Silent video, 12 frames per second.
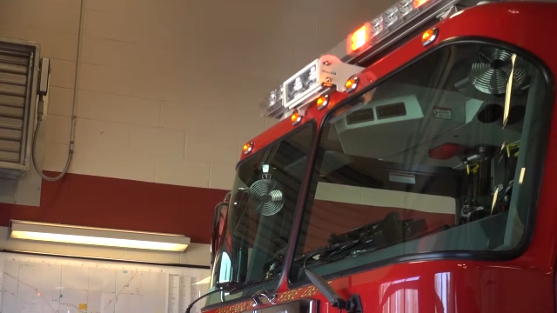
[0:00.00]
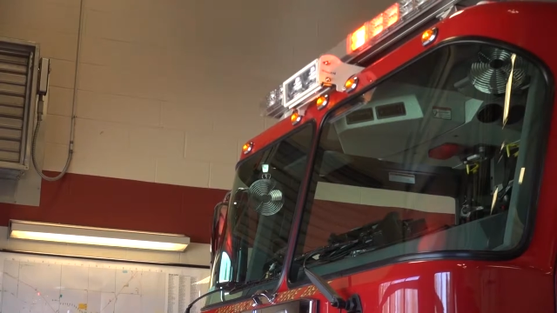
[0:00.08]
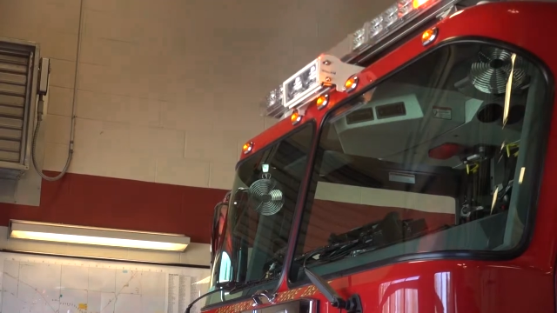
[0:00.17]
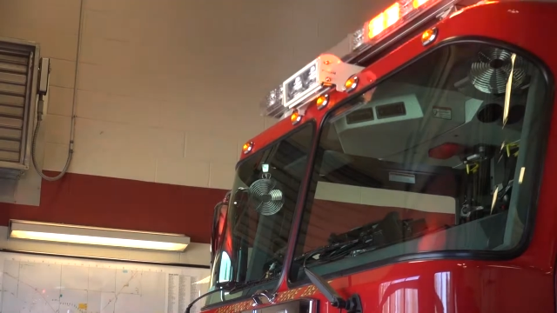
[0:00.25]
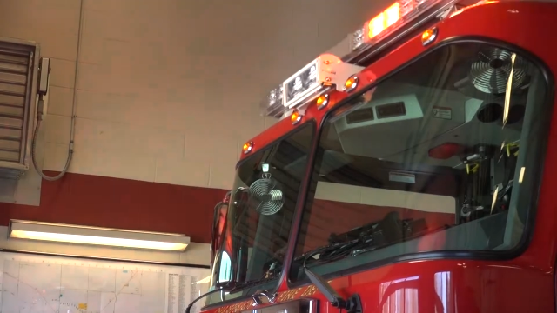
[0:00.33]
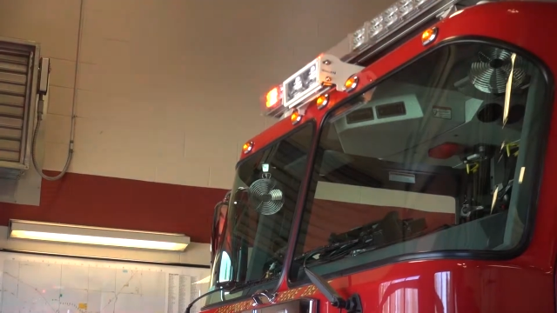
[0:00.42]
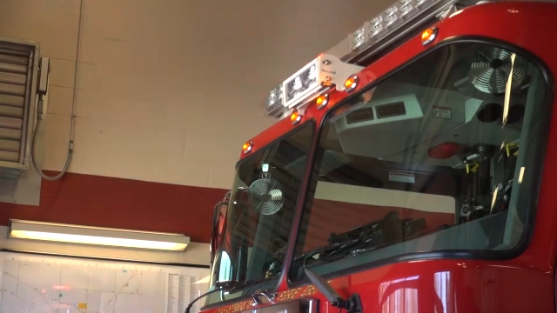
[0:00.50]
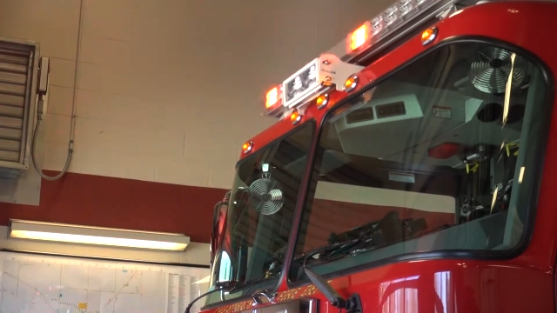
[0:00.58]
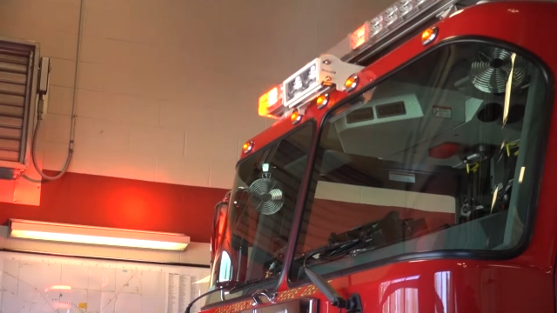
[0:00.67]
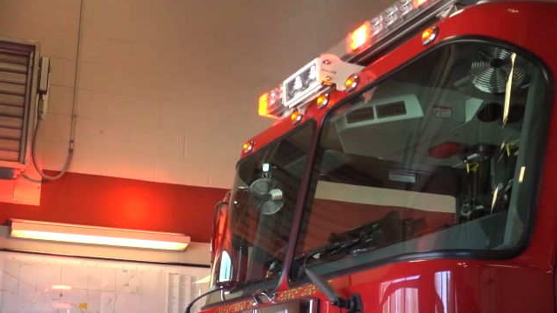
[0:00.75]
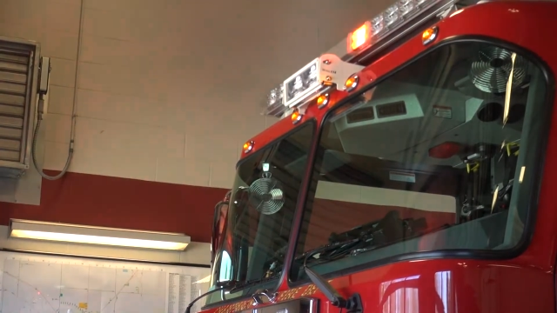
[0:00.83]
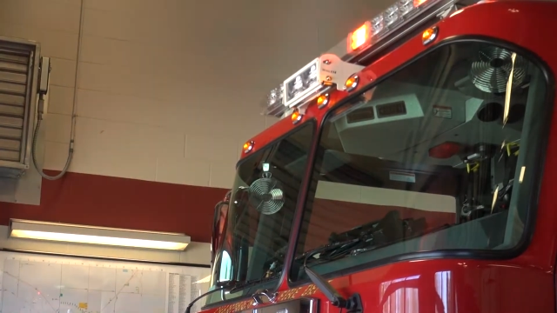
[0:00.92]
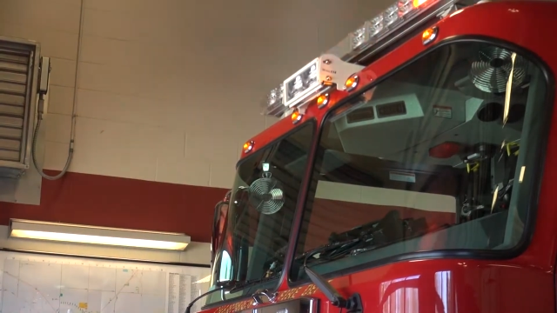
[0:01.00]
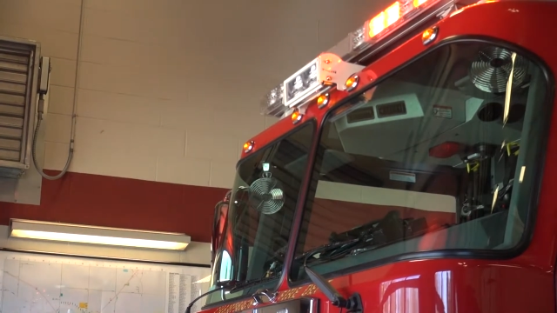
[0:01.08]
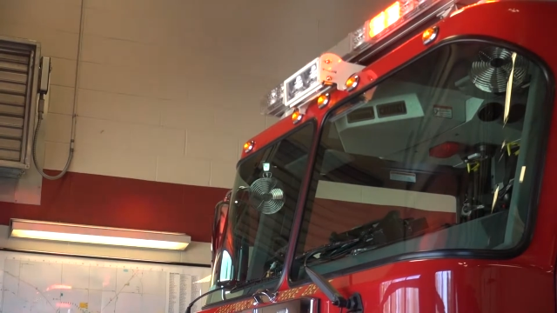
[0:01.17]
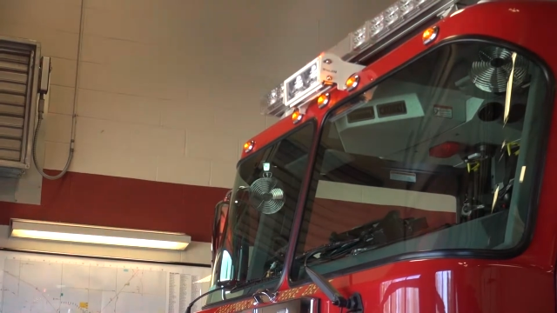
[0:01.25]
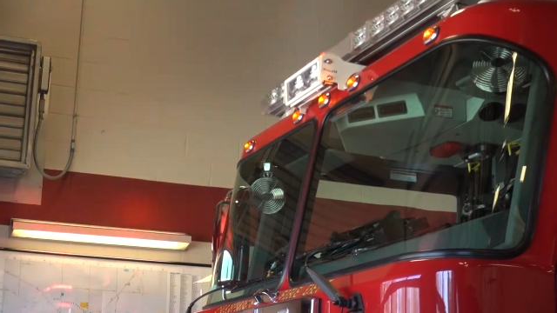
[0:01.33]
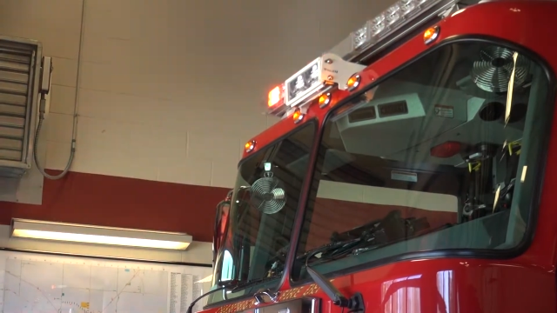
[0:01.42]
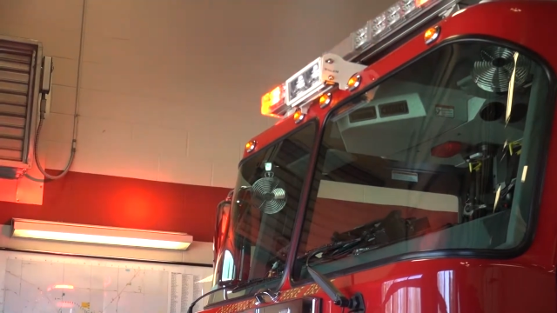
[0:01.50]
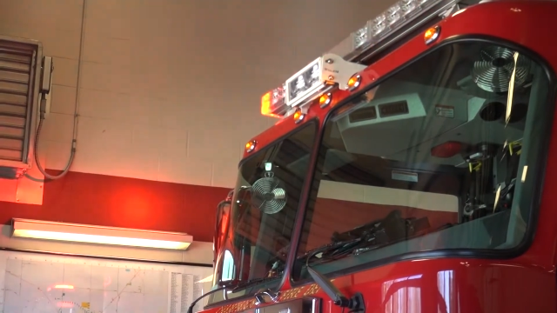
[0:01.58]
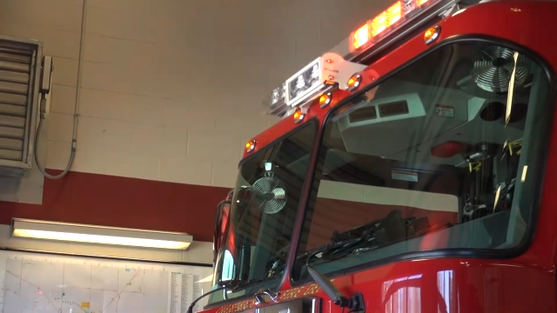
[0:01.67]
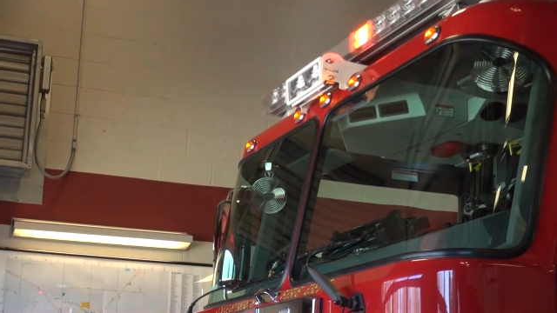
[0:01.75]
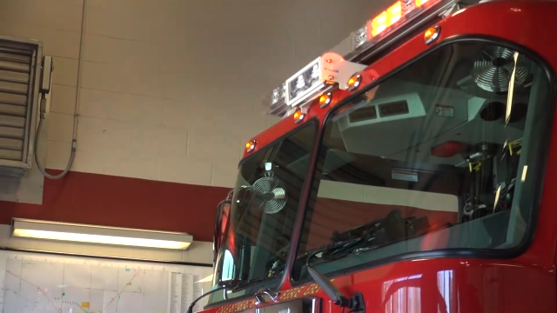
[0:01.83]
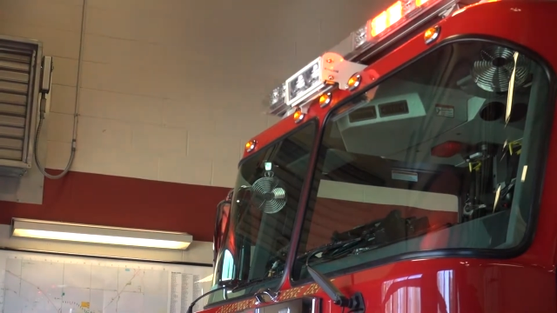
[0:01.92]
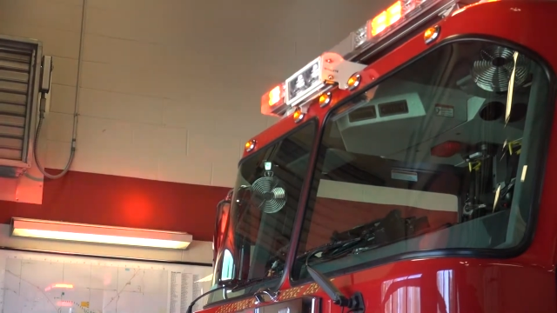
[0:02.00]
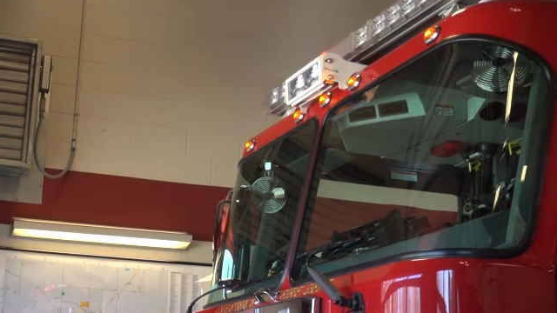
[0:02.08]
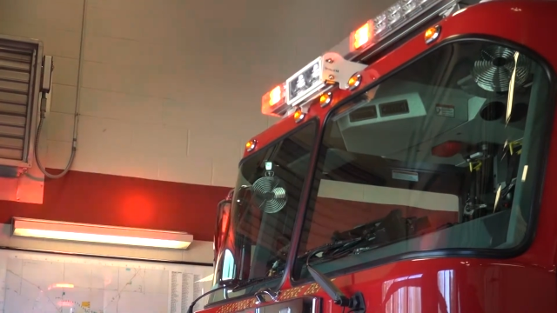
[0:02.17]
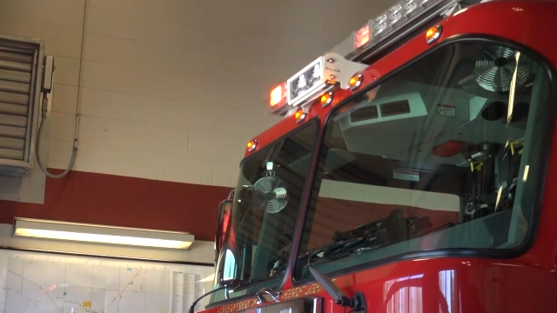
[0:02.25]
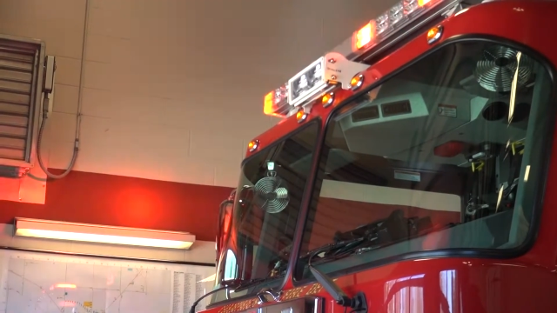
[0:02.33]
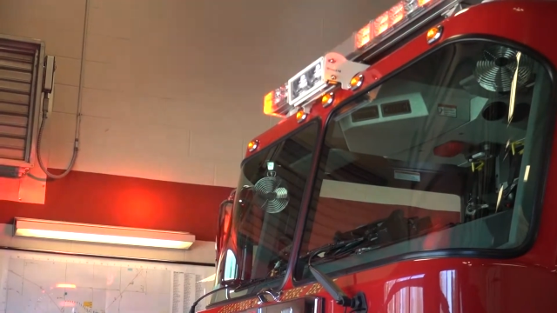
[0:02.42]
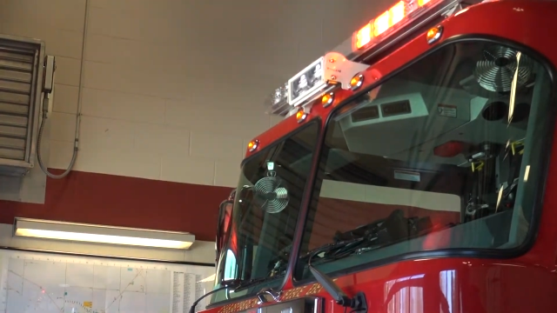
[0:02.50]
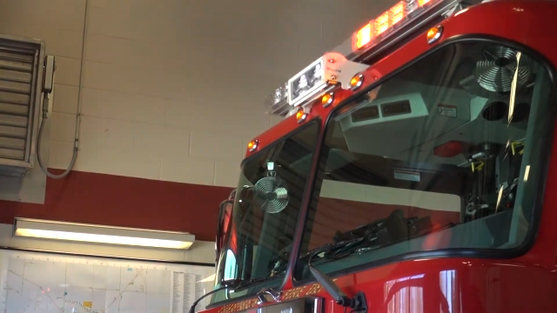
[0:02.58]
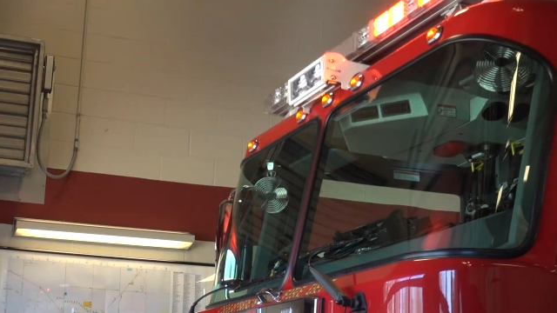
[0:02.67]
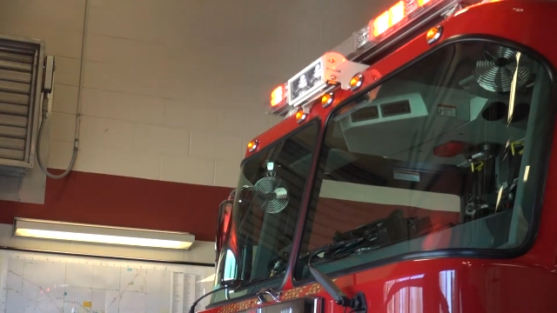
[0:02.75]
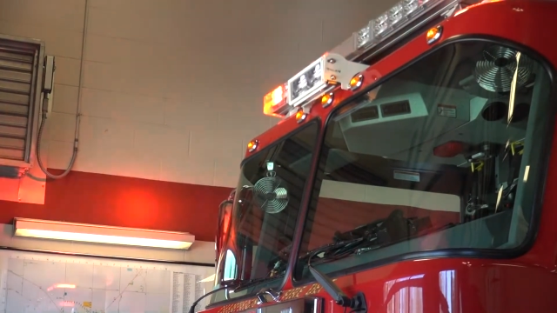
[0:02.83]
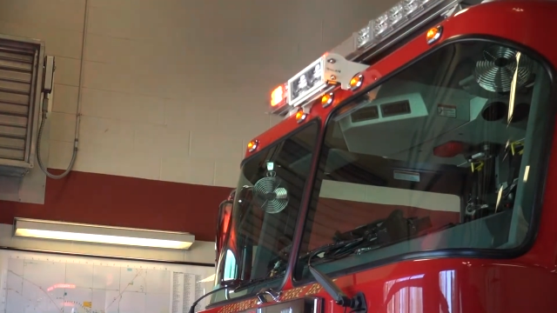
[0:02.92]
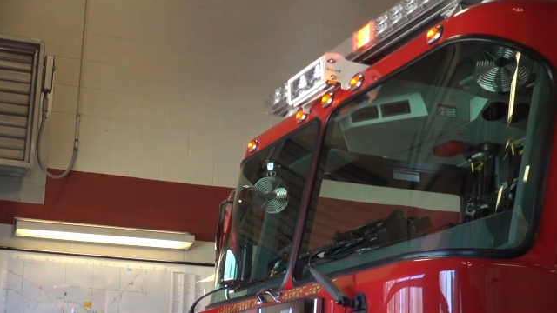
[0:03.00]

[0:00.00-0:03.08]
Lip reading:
No face is visible, so there are no lips to read.